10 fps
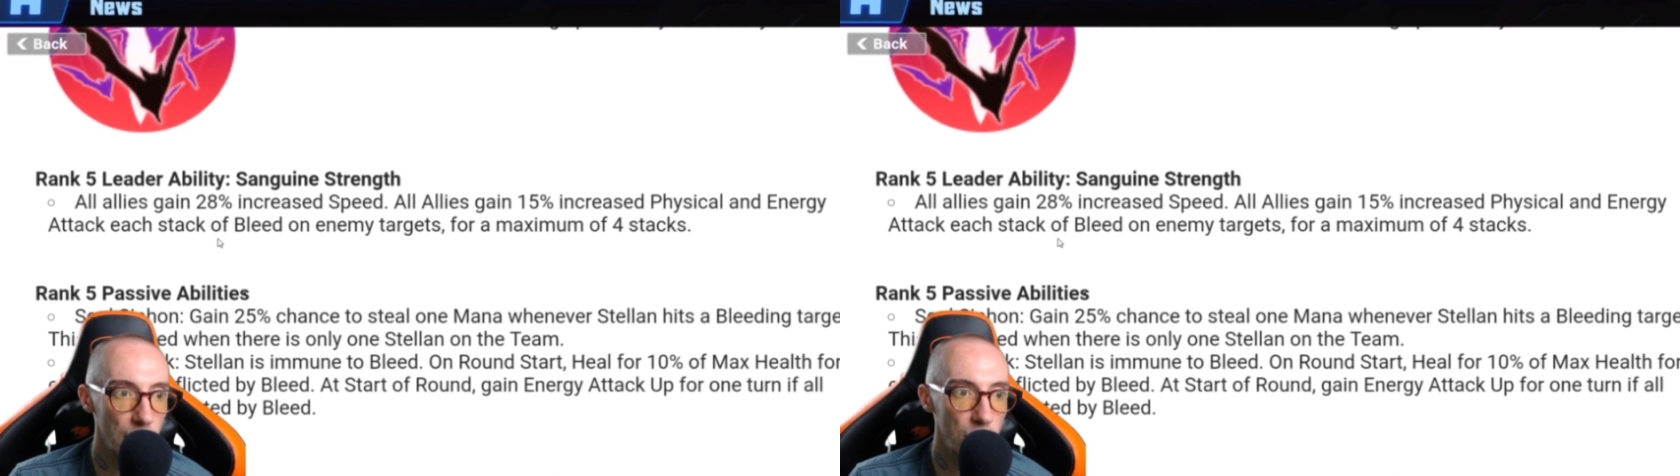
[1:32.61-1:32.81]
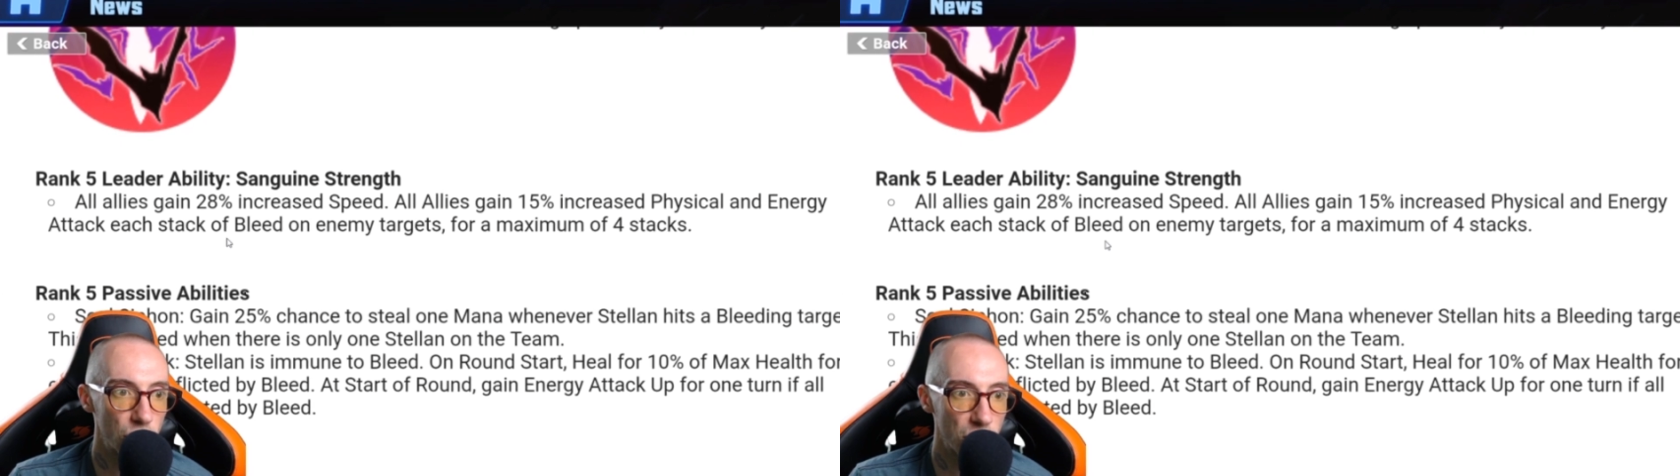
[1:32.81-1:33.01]

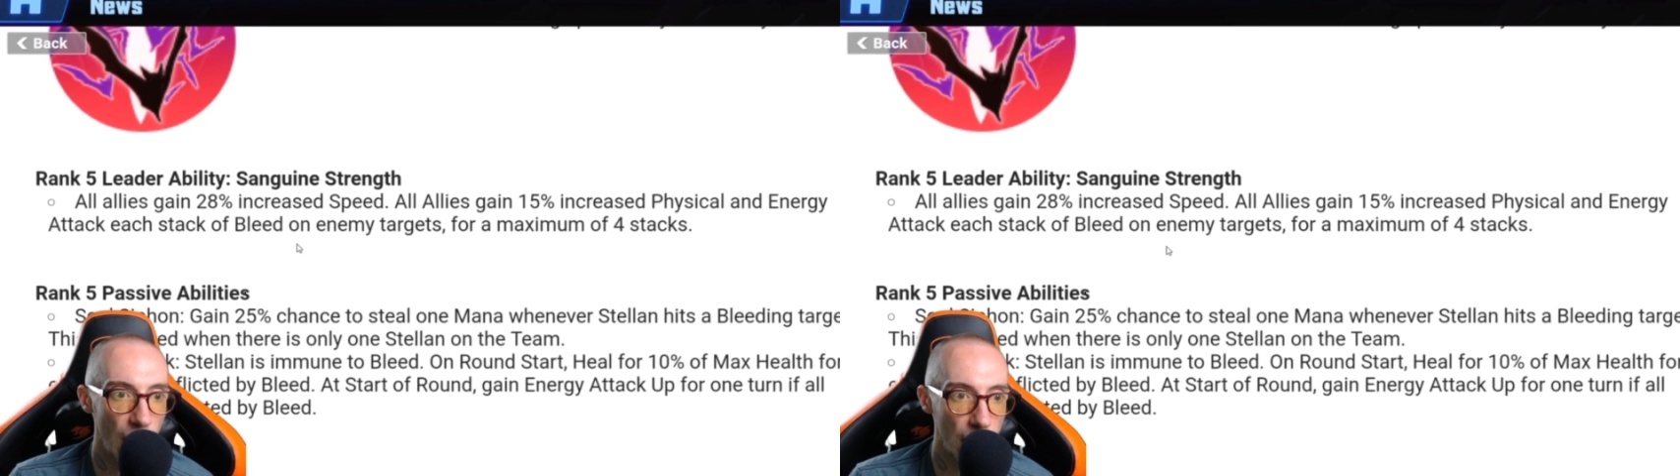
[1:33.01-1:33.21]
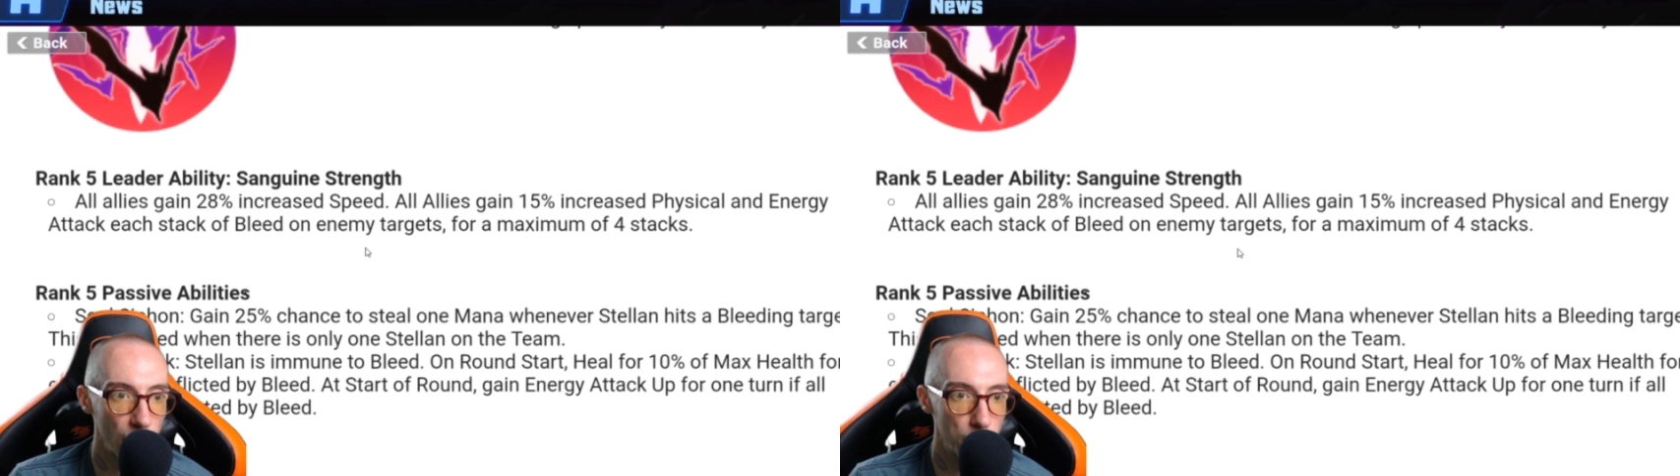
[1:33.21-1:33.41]
each
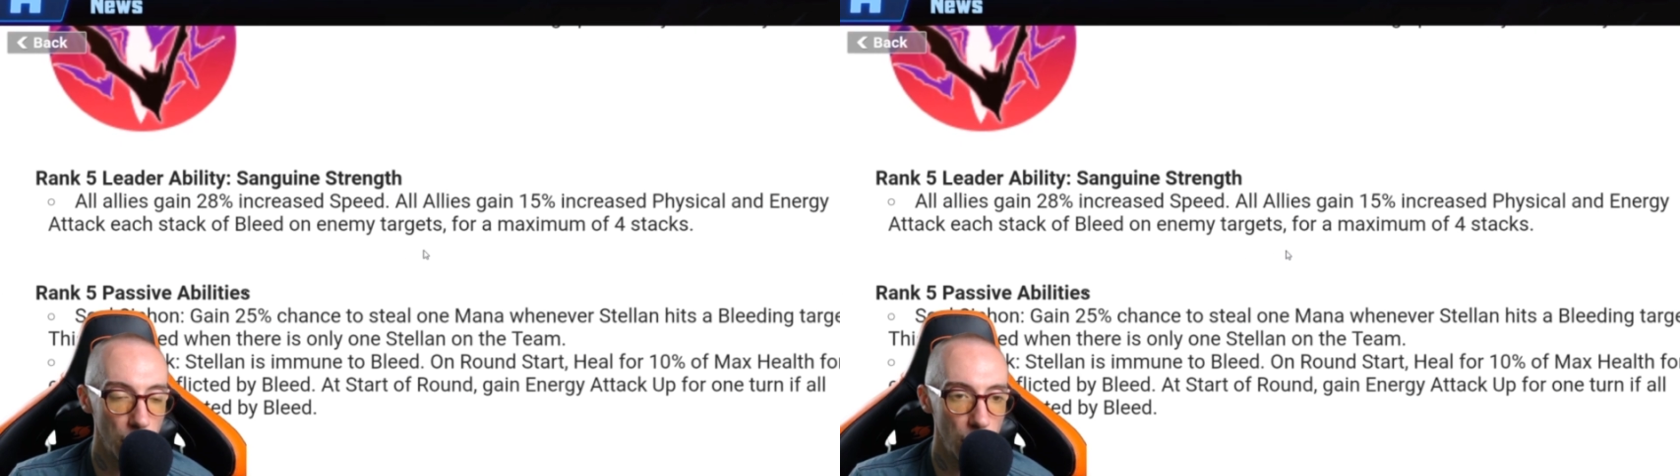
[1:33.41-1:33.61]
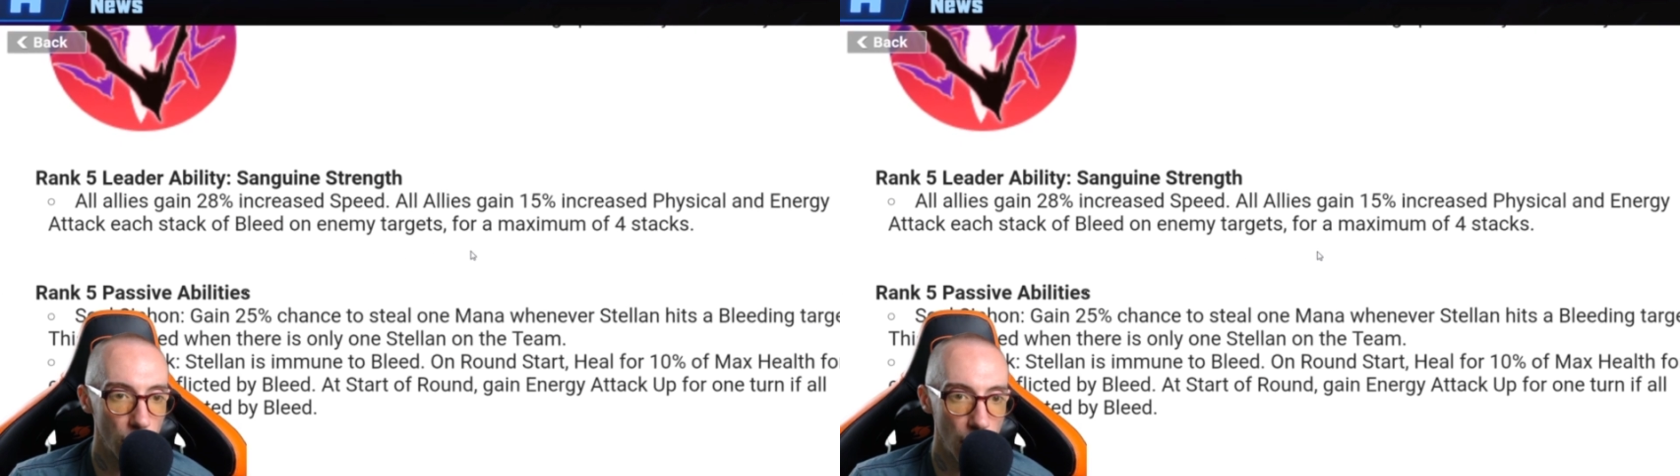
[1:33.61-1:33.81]
stack of
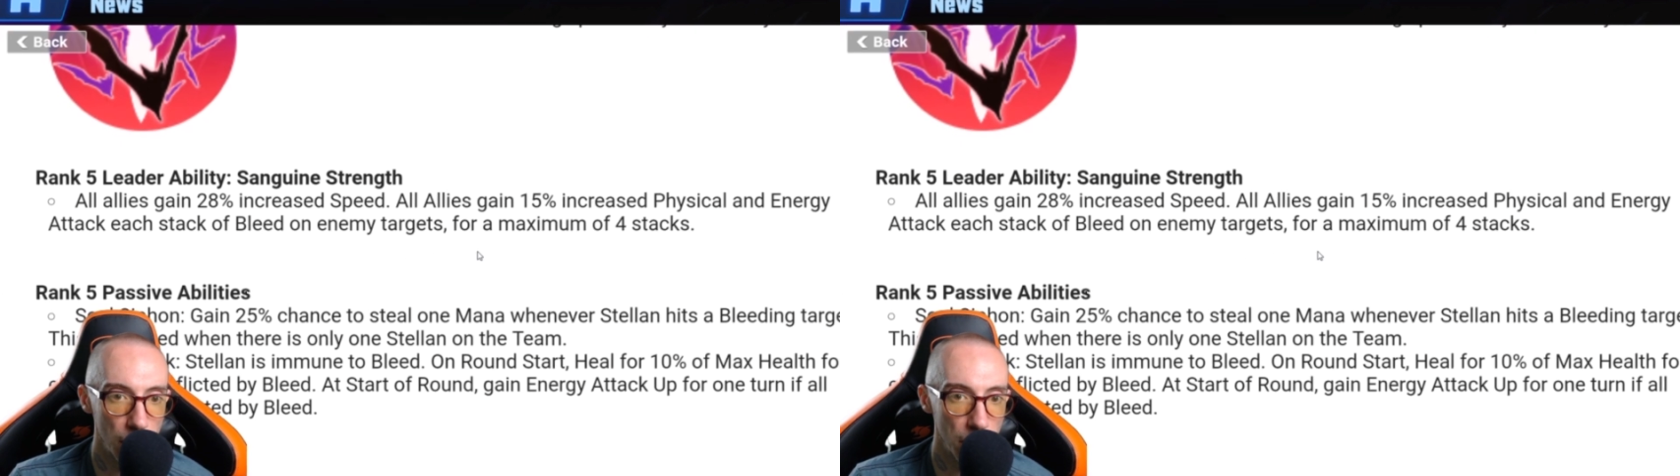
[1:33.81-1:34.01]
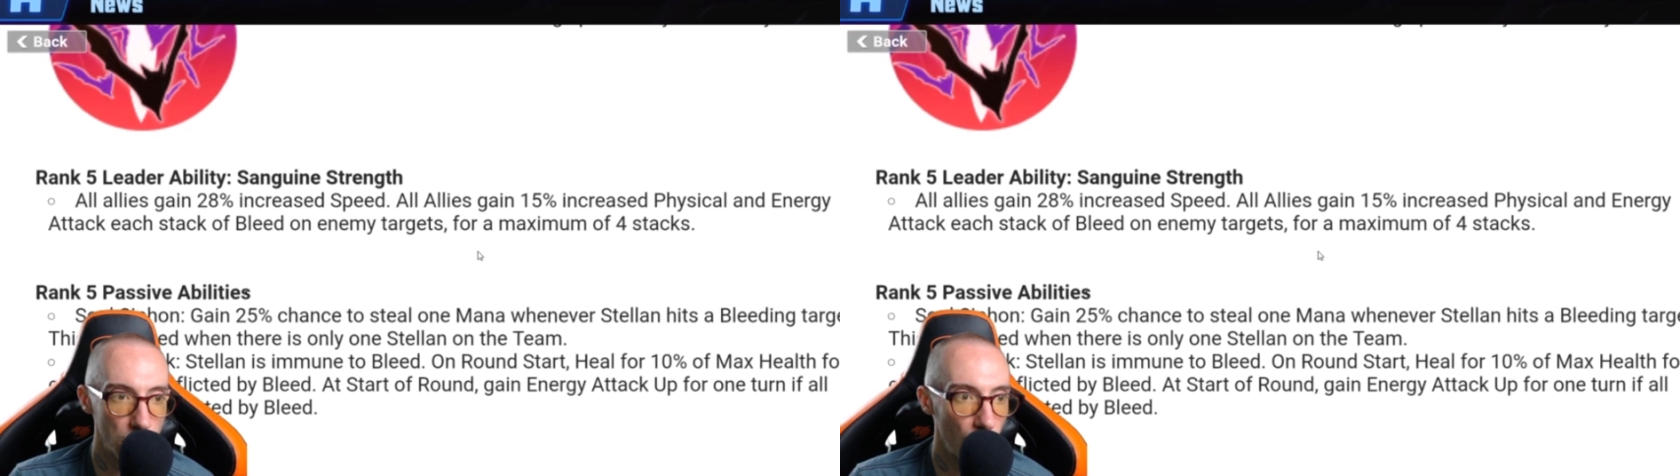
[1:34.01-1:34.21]
bleed on
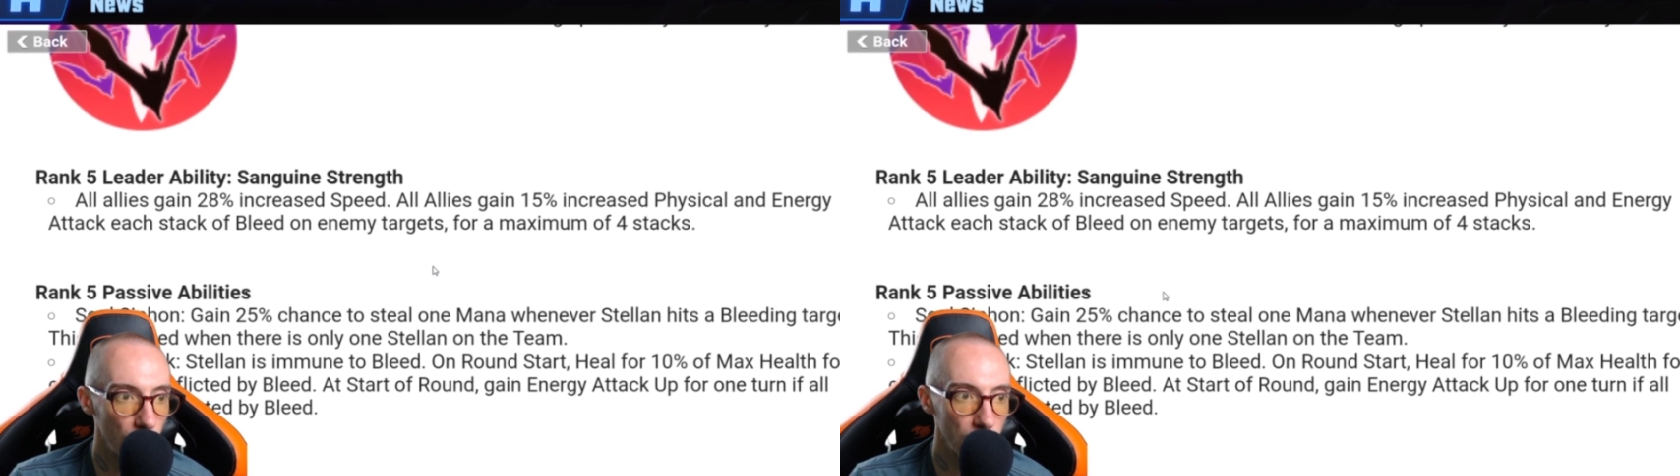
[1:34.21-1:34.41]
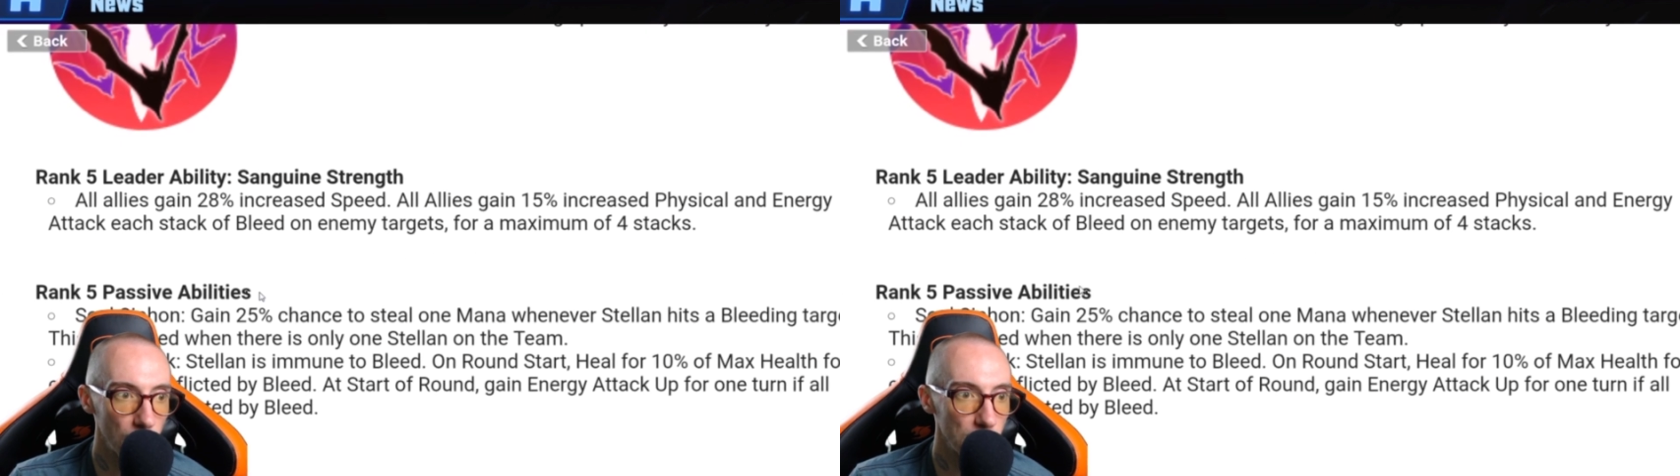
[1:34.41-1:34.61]
enemy
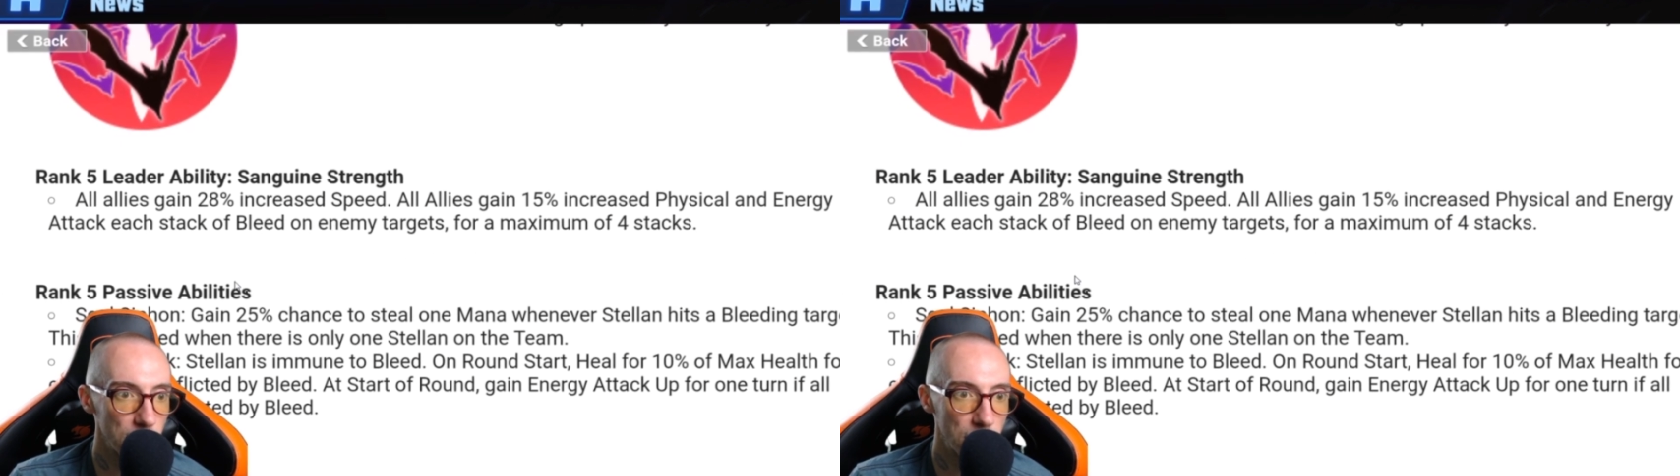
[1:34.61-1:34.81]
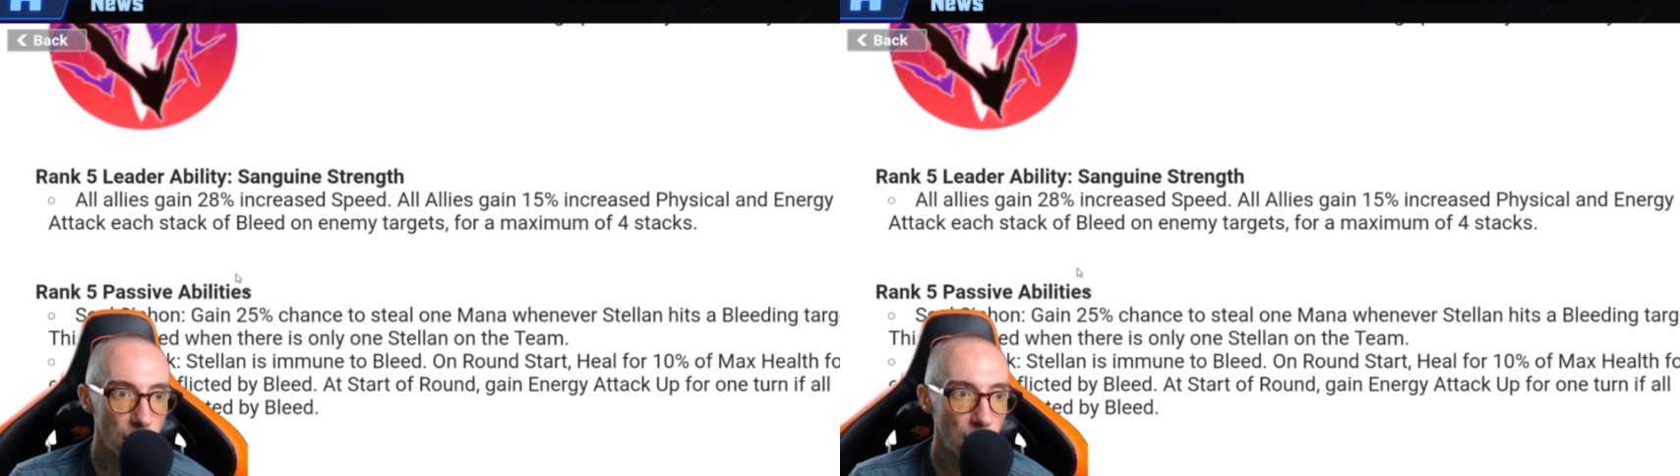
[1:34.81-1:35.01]
targets.